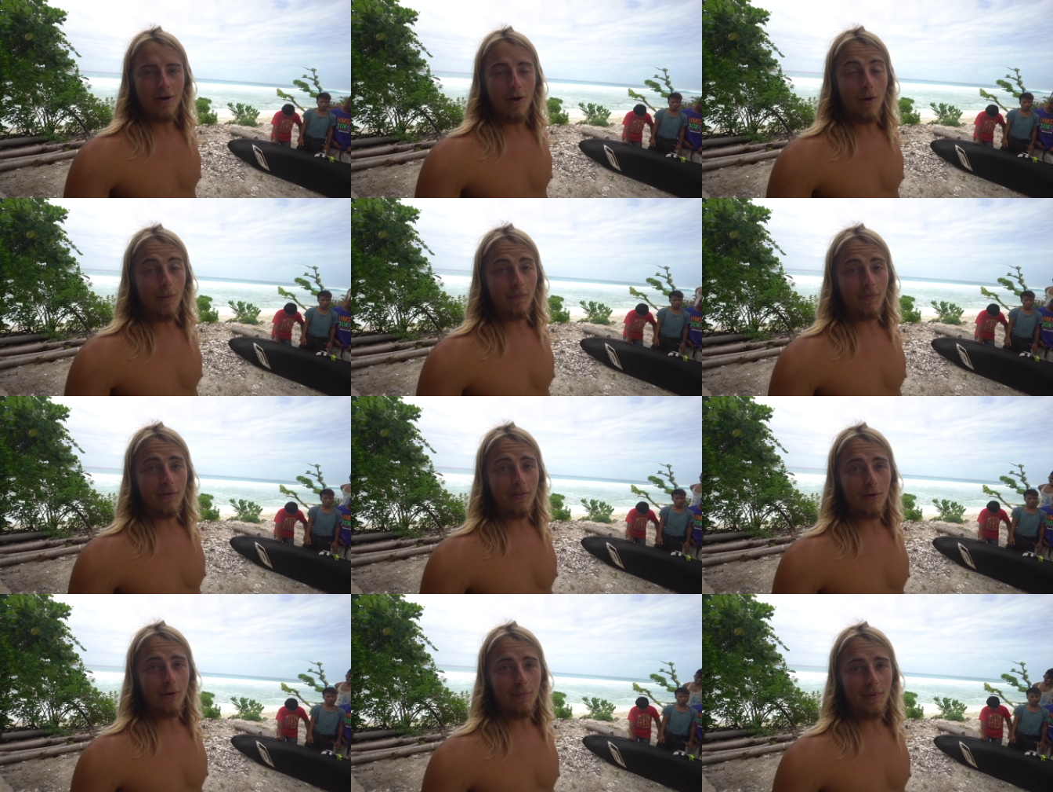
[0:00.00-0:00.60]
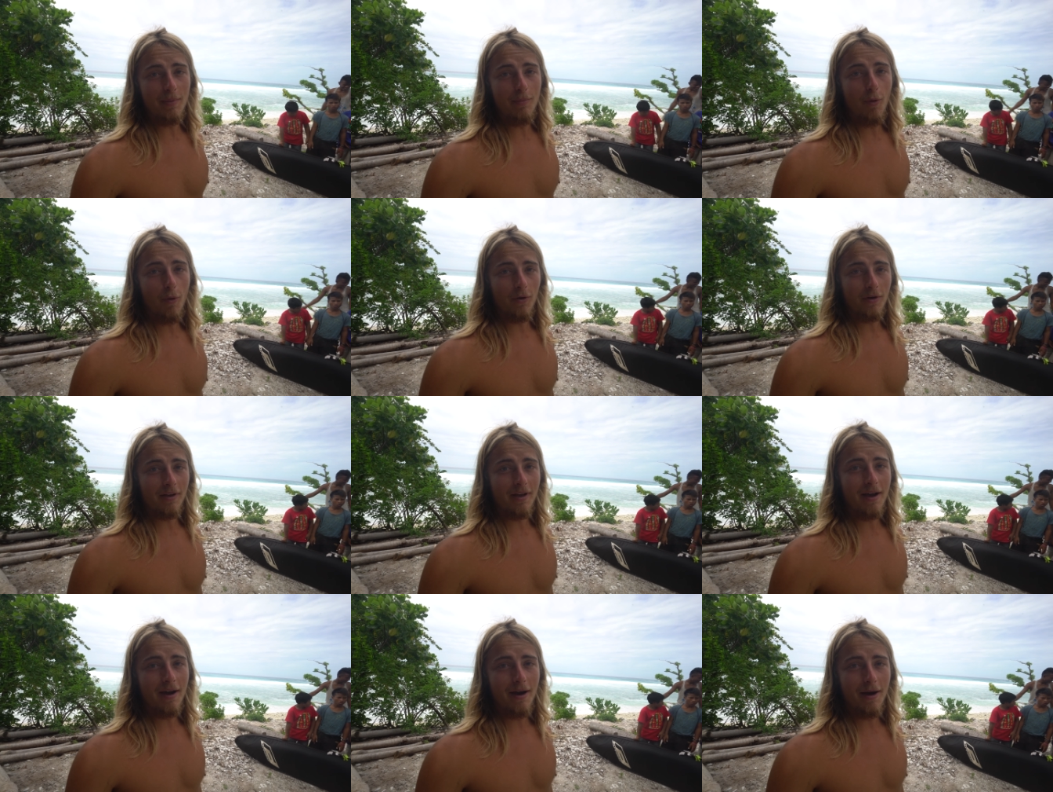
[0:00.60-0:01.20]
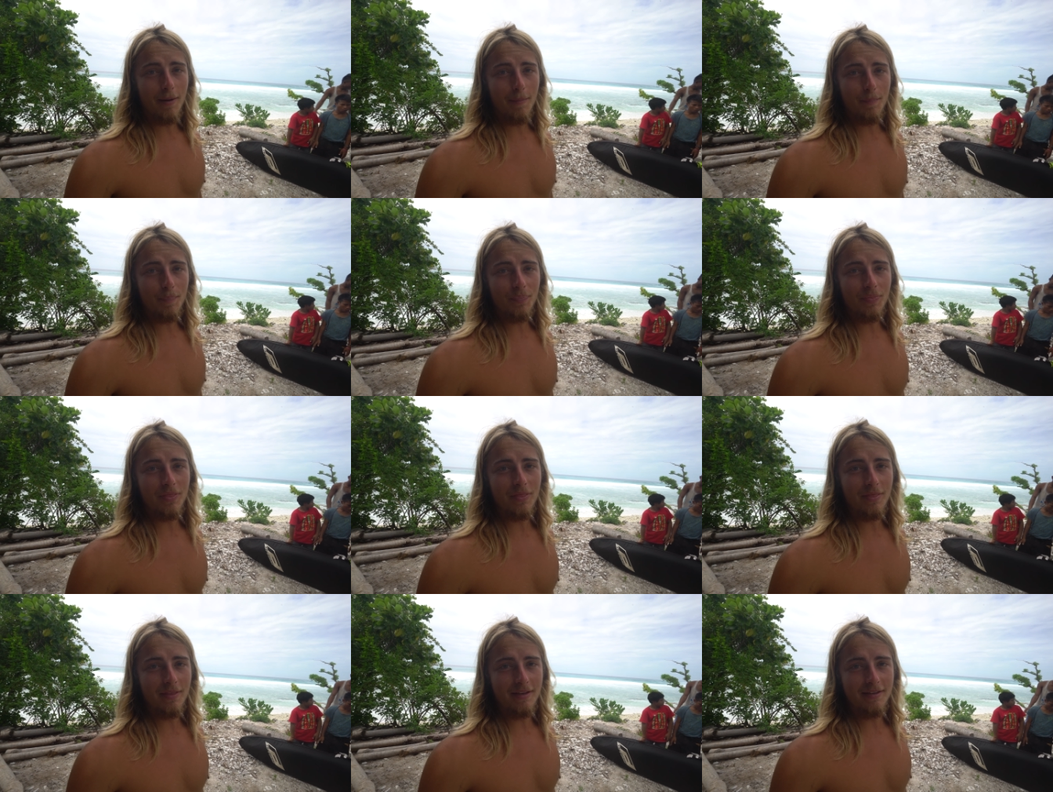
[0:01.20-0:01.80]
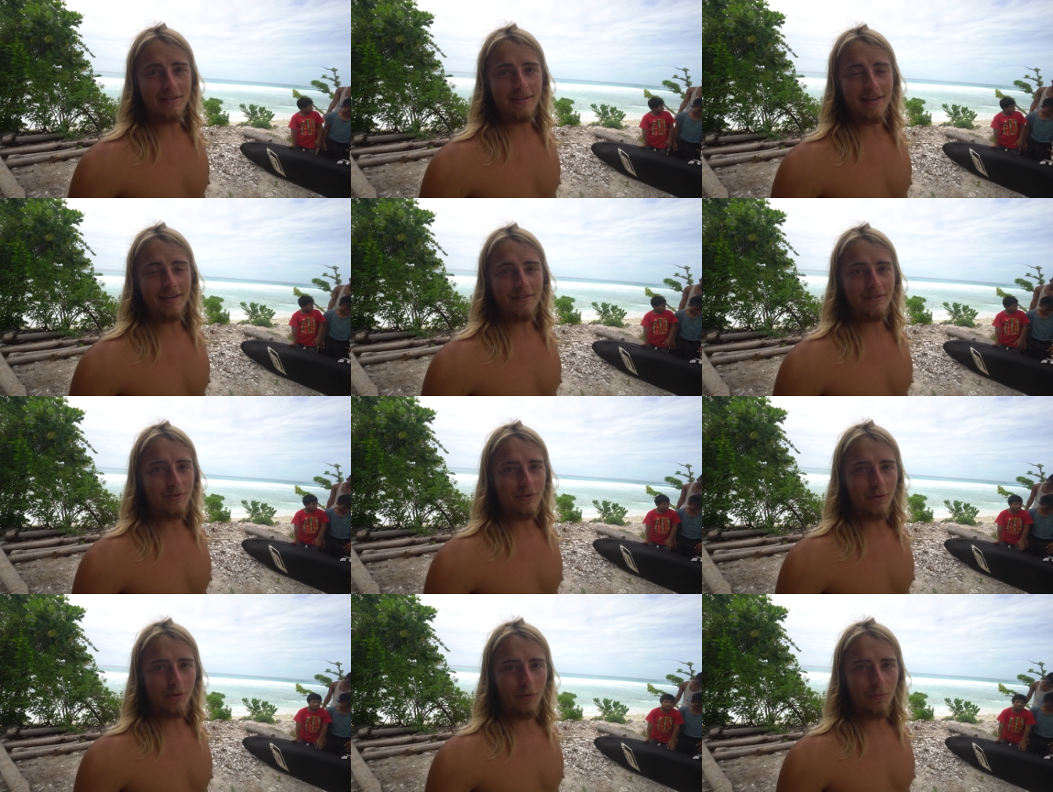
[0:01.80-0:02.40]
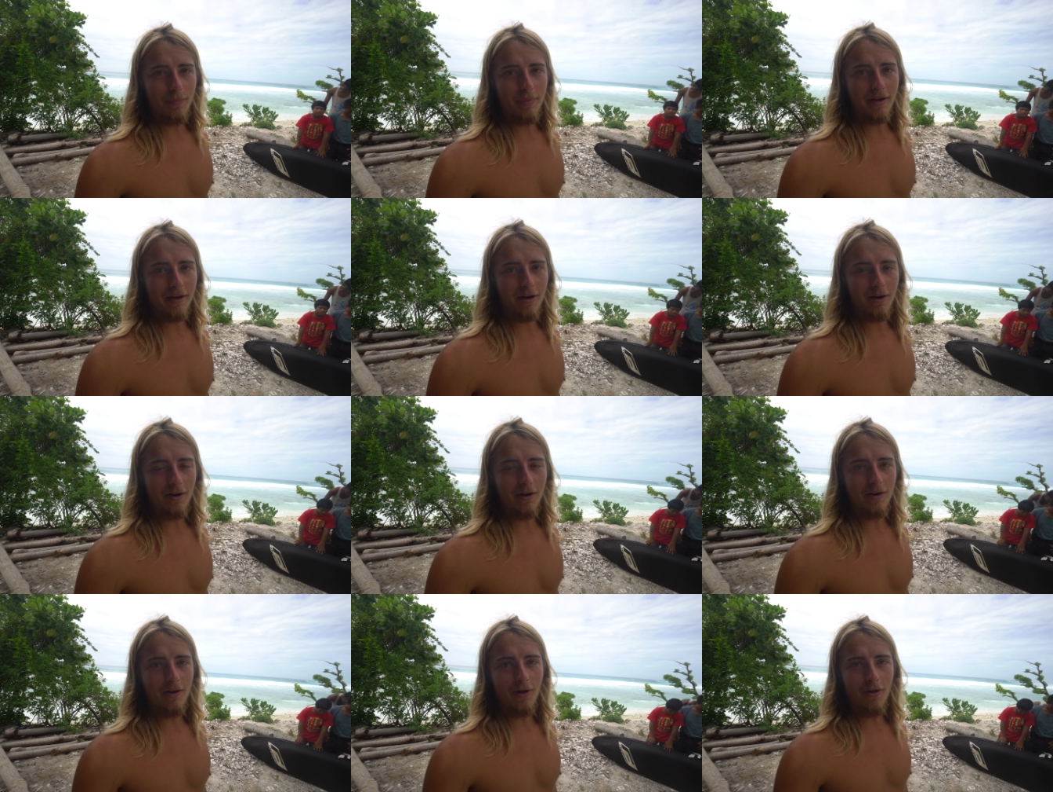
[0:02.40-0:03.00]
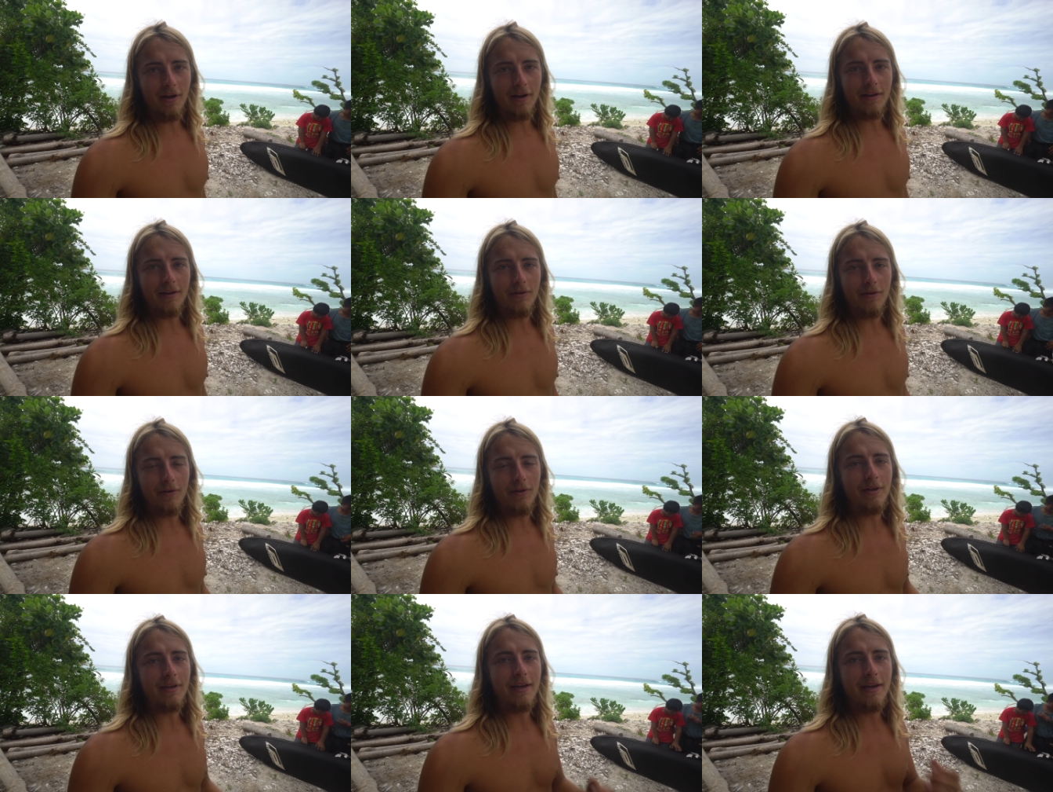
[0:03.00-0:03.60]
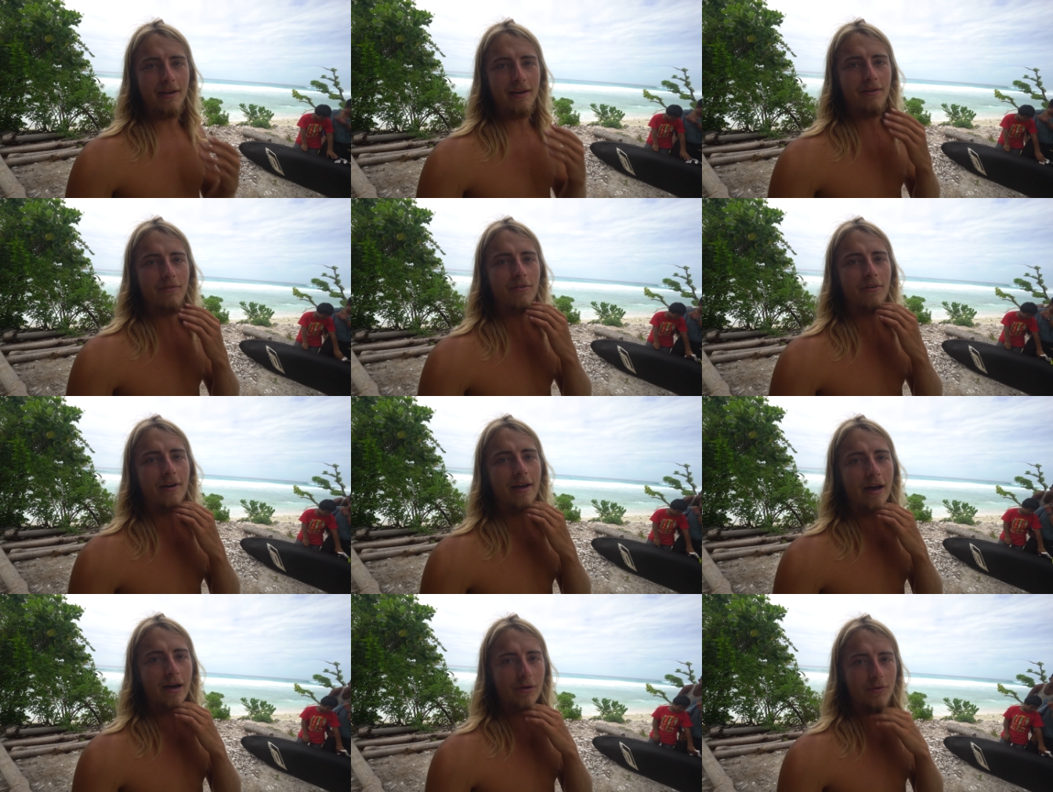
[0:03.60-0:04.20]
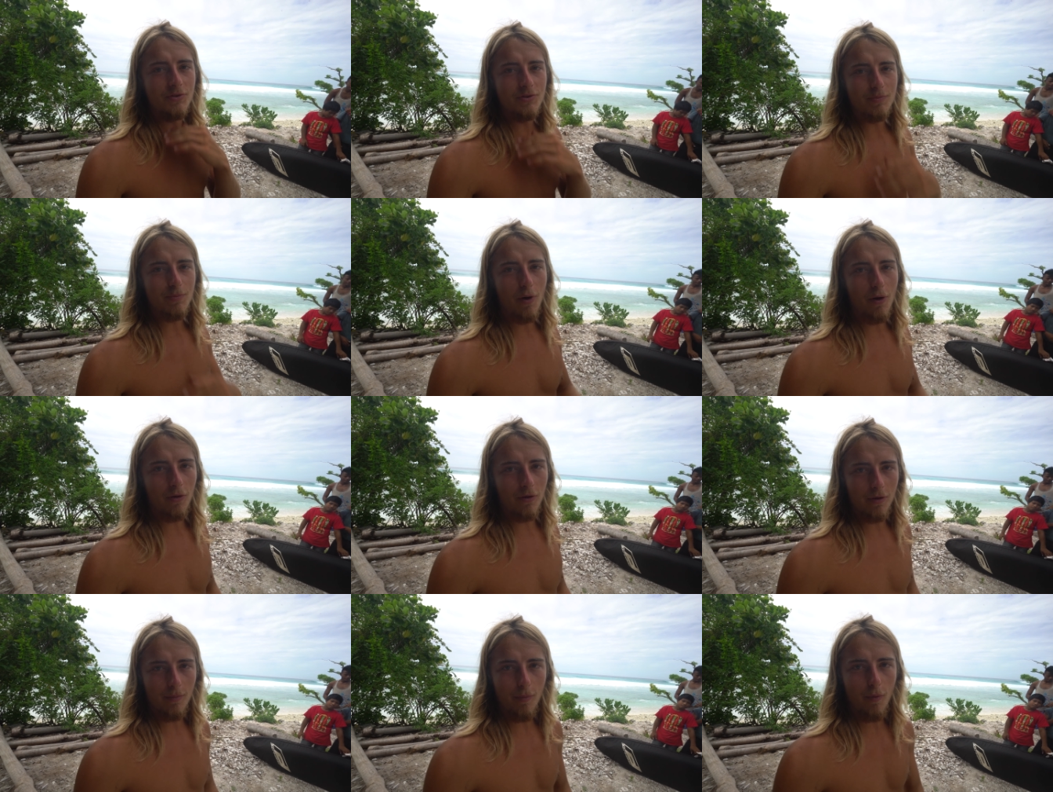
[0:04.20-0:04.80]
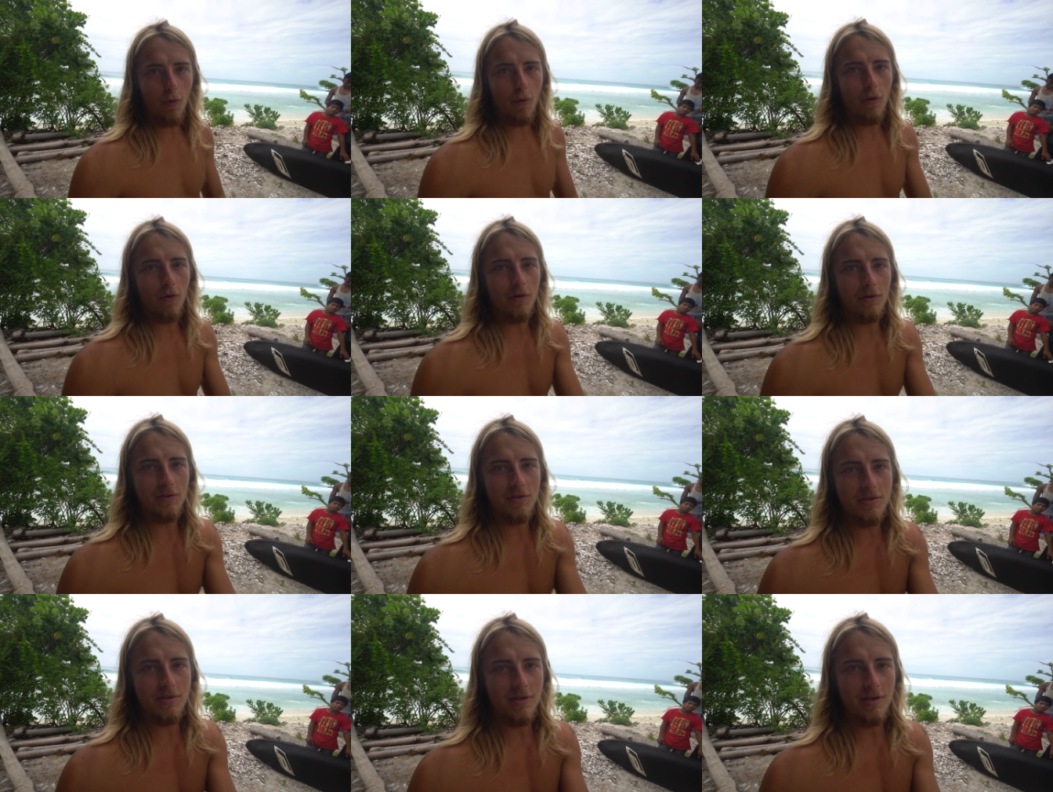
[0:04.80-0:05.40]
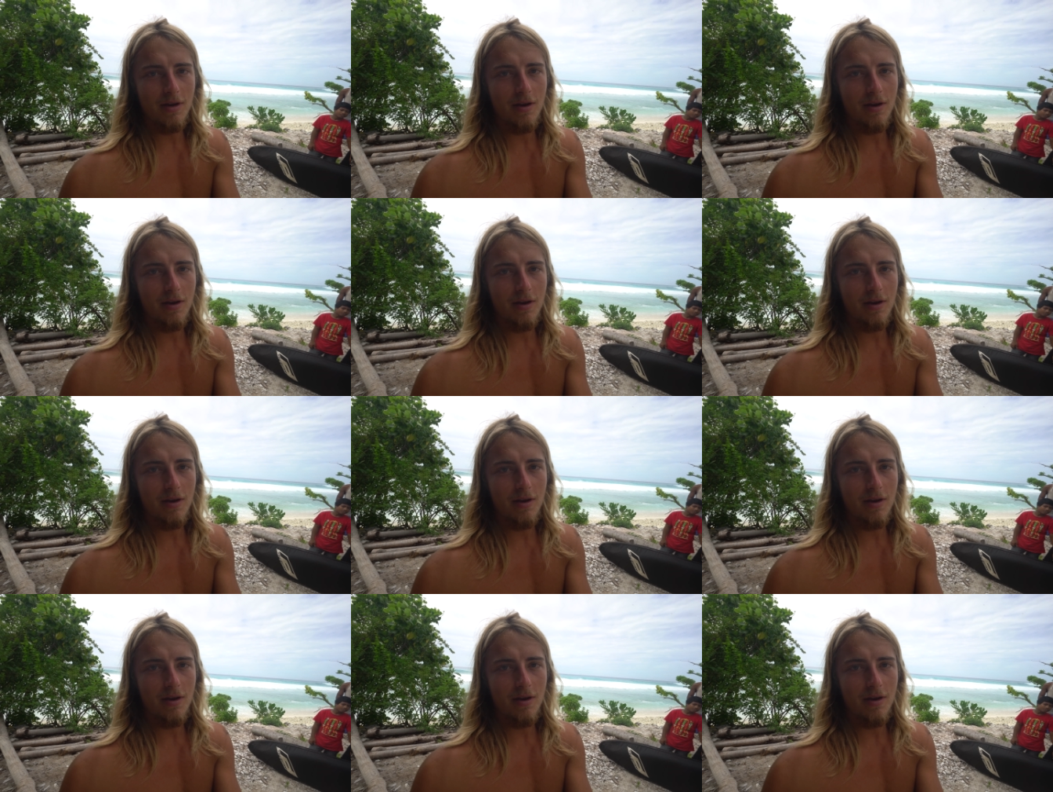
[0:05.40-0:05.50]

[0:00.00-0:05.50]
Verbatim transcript: Hopefully there will be more to come. These kids are a little bigger and all I could really get for now is smaller boards.